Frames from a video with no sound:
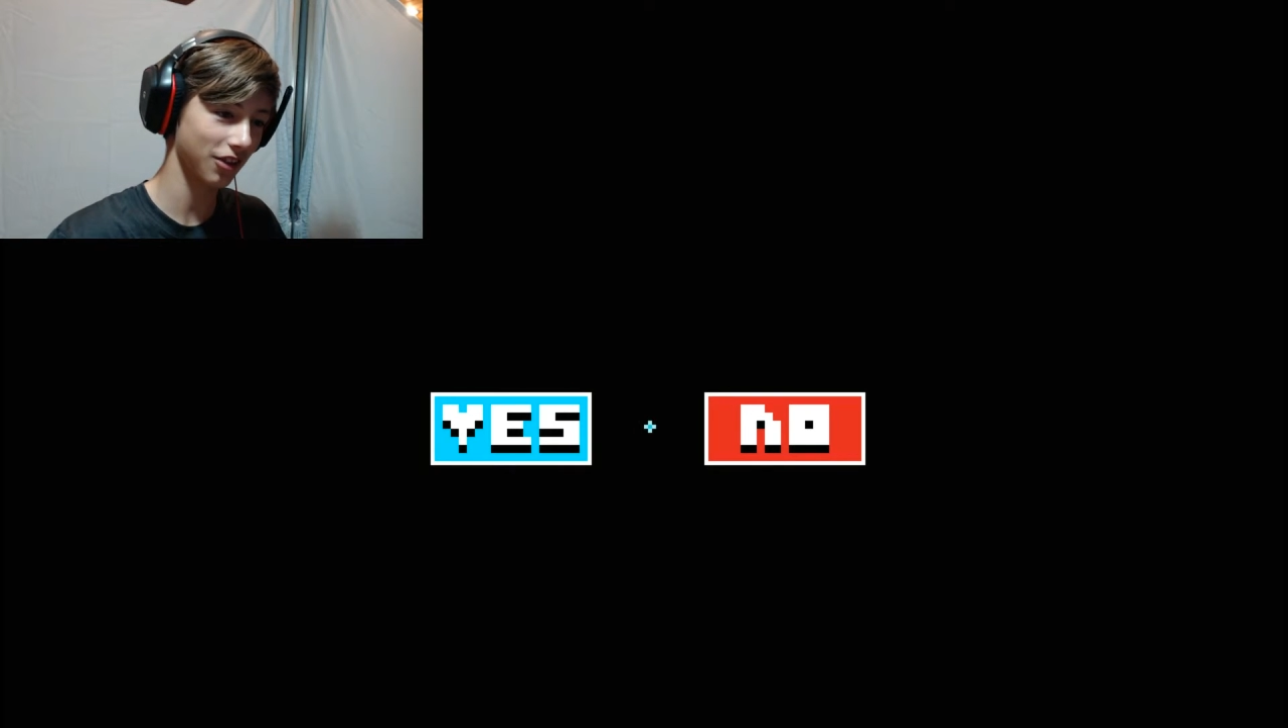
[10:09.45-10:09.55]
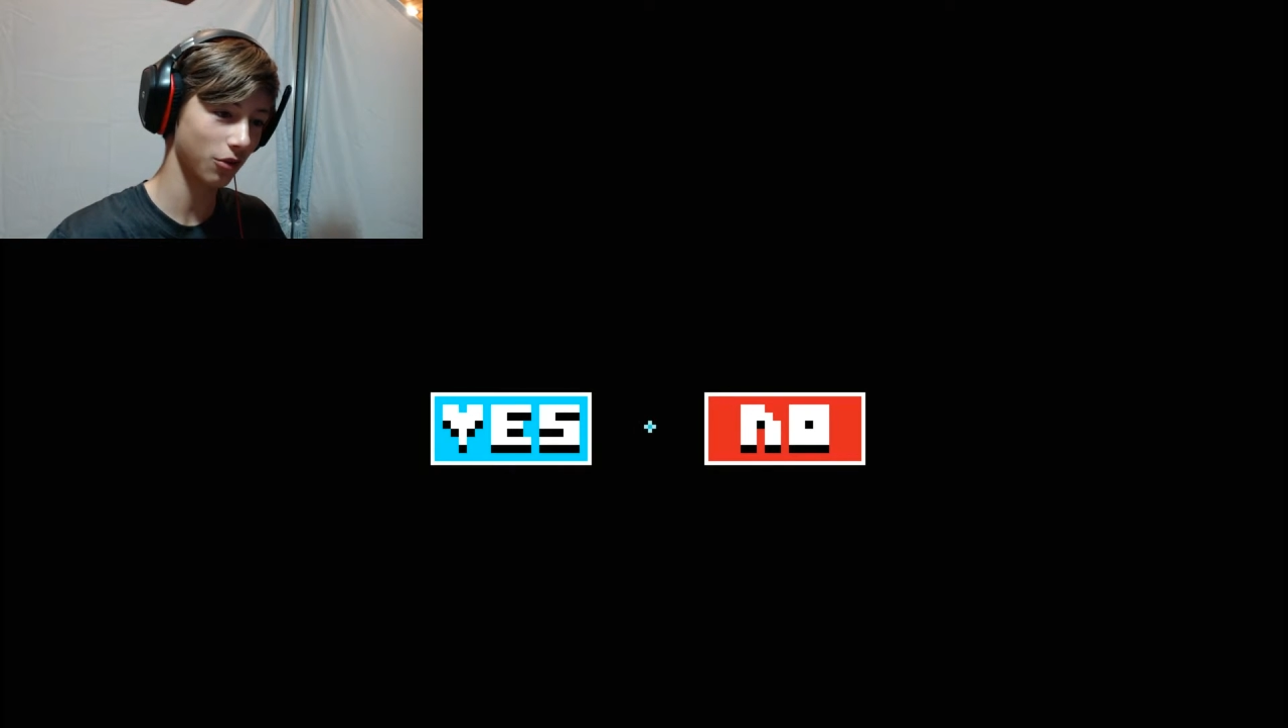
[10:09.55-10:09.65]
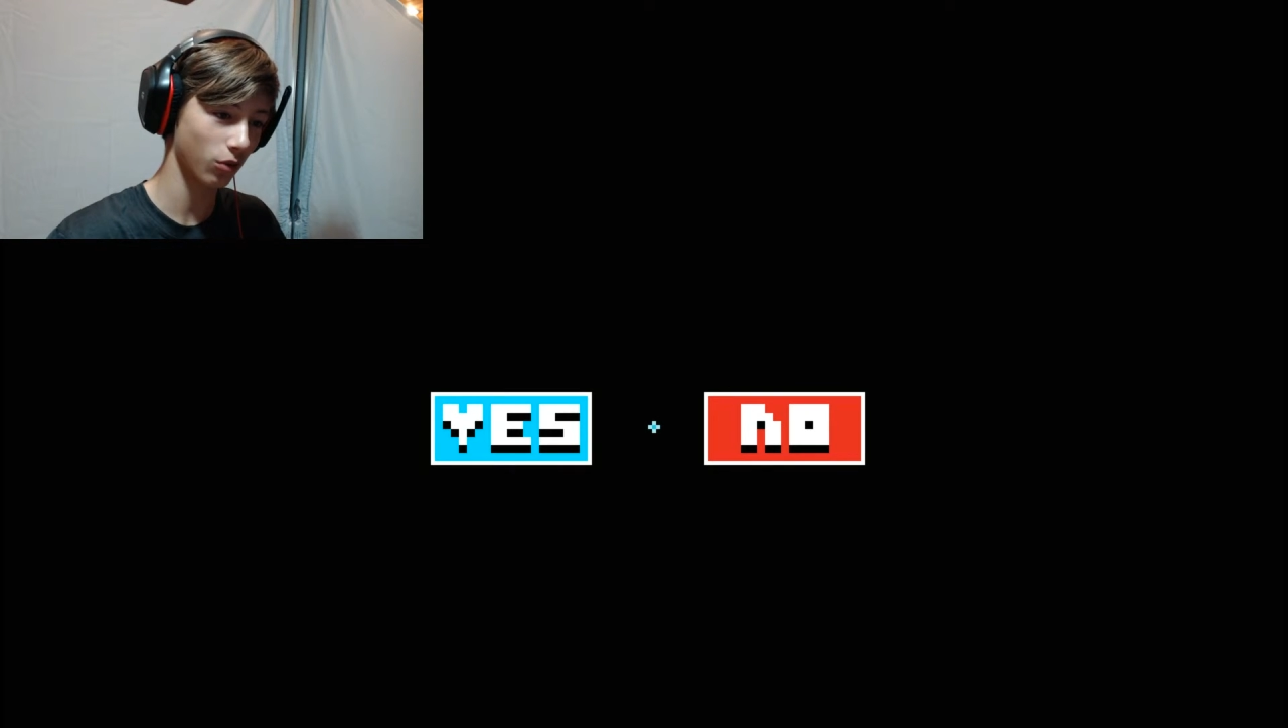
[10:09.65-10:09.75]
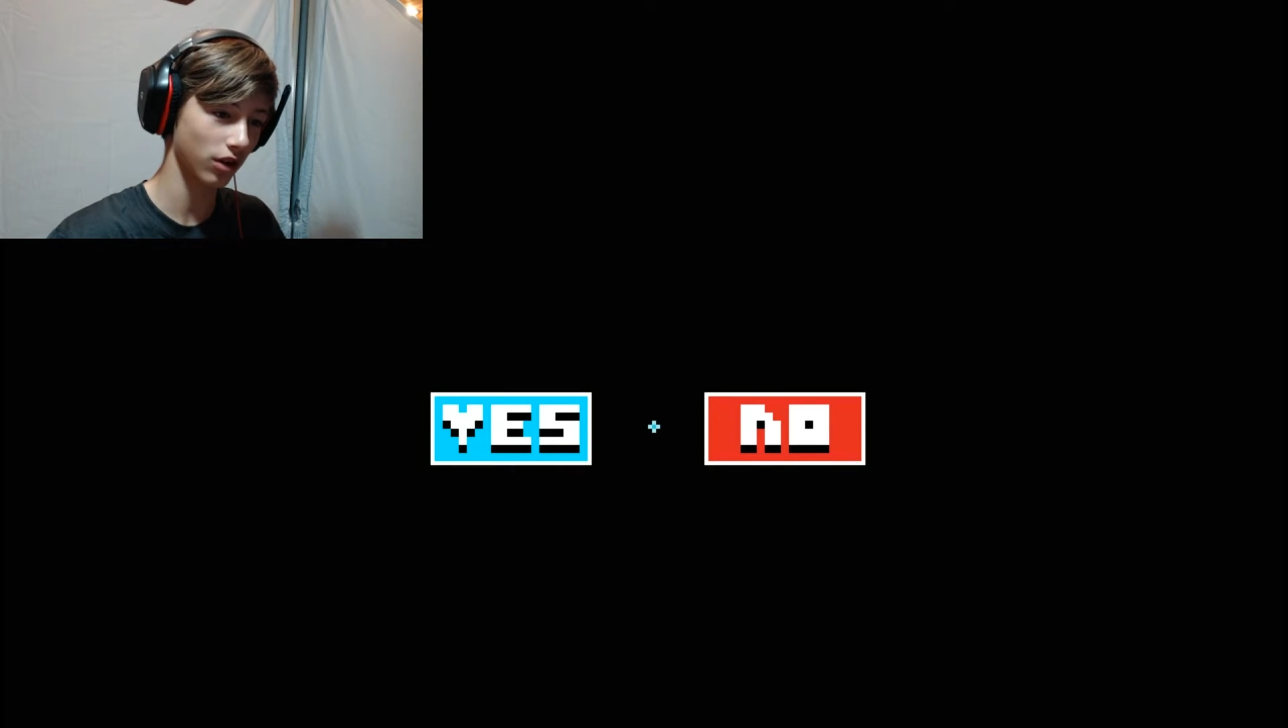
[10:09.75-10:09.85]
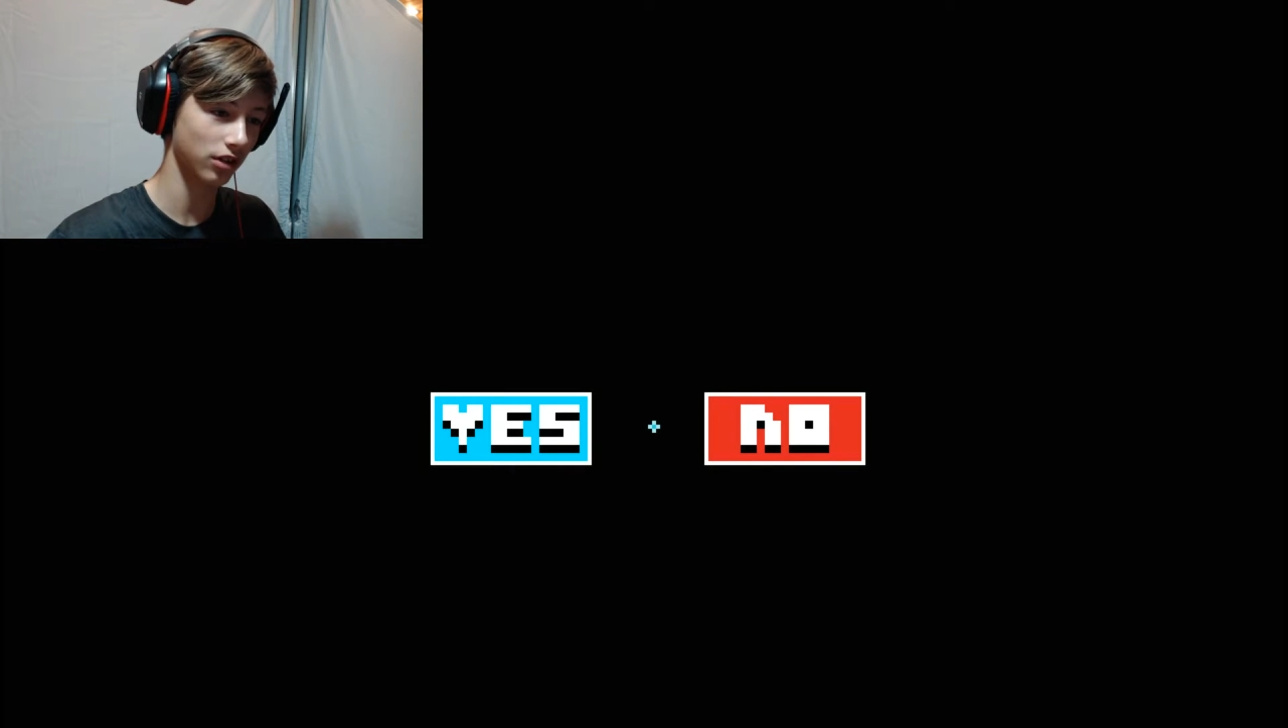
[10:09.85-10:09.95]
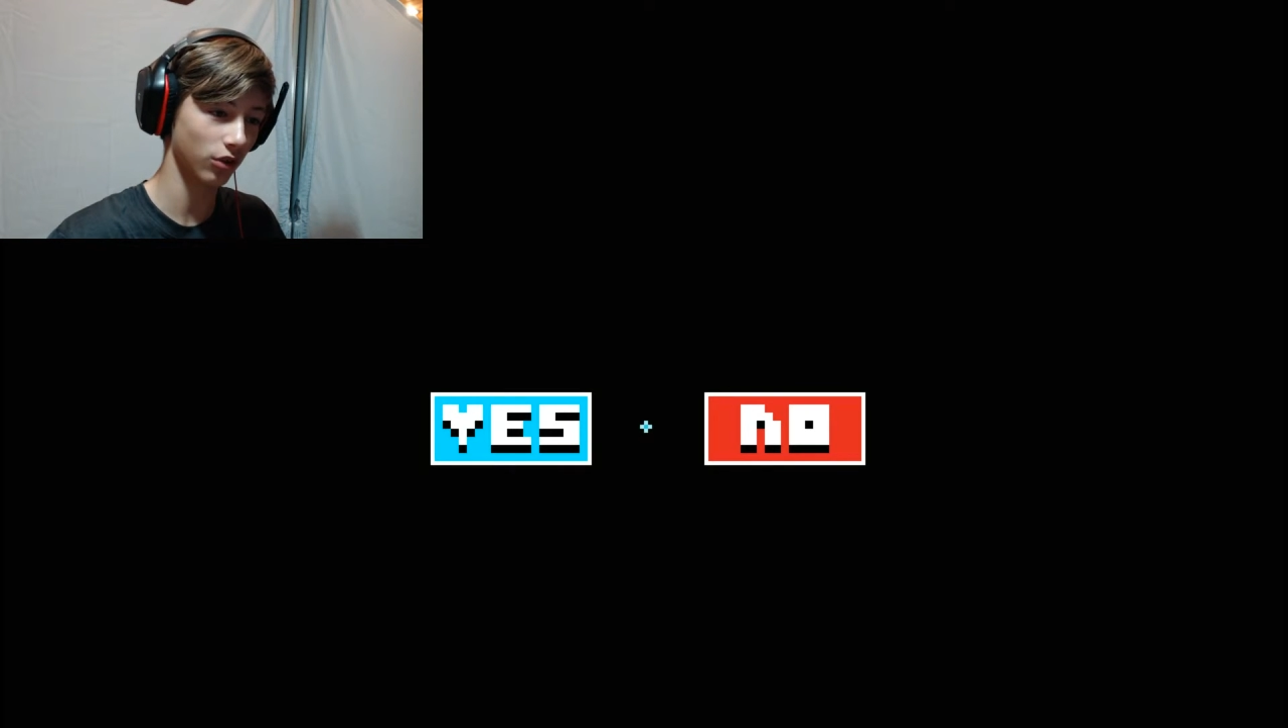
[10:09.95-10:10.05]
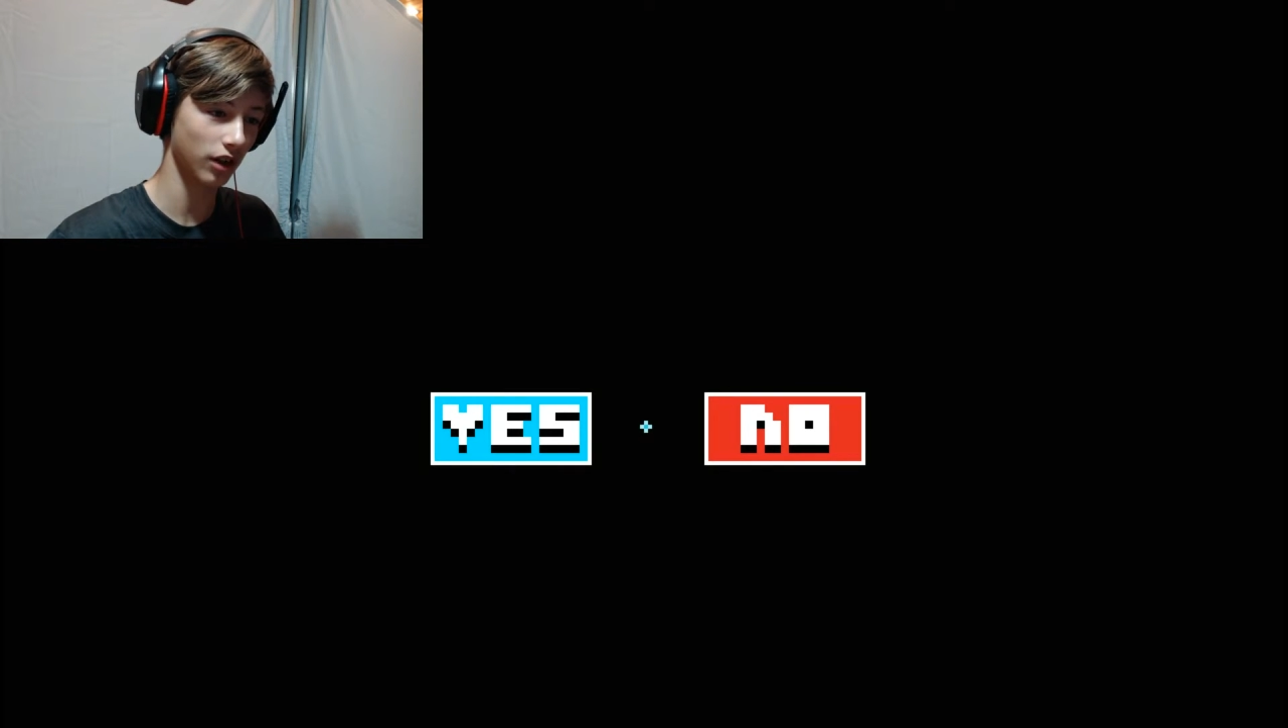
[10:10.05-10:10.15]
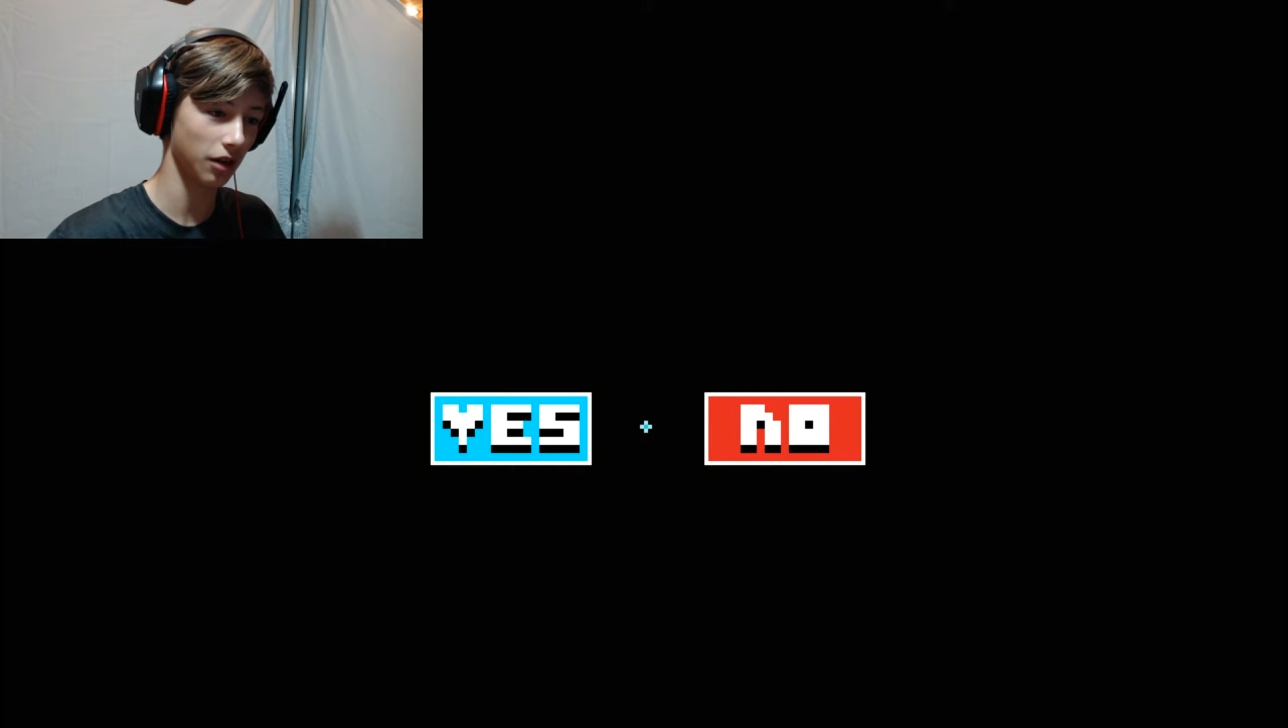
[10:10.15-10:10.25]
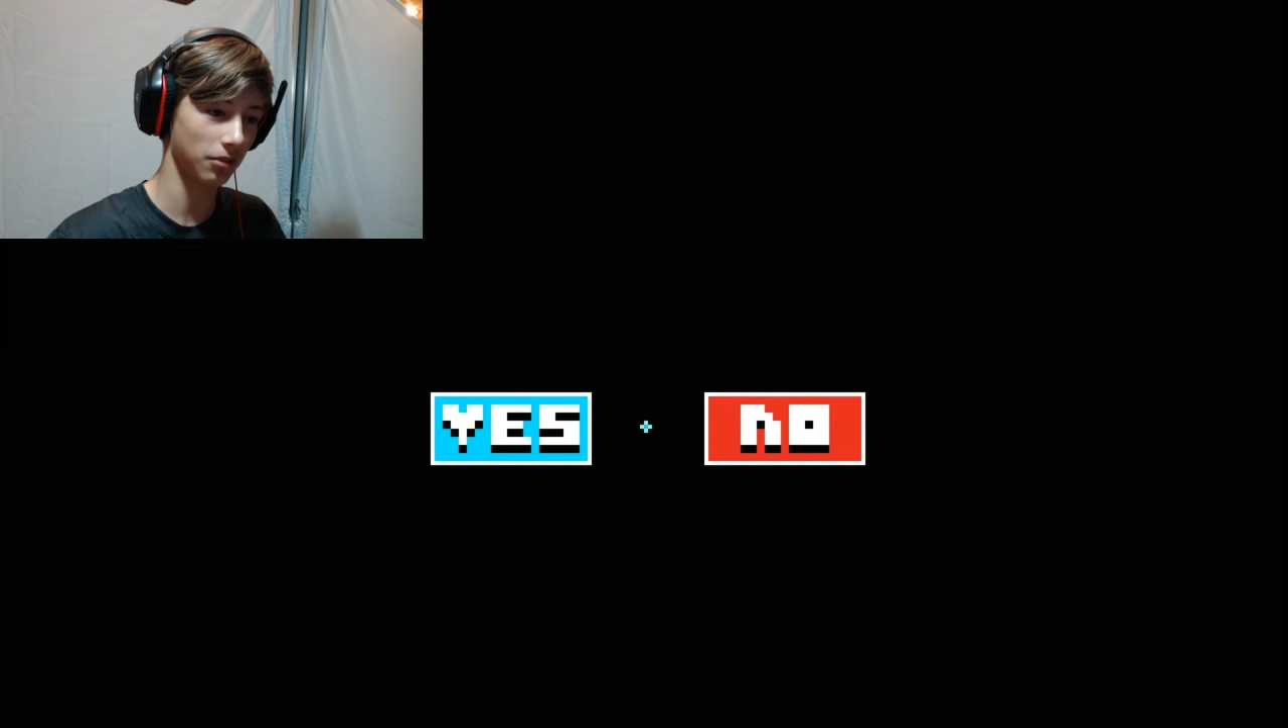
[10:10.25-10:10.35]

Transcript: there was no game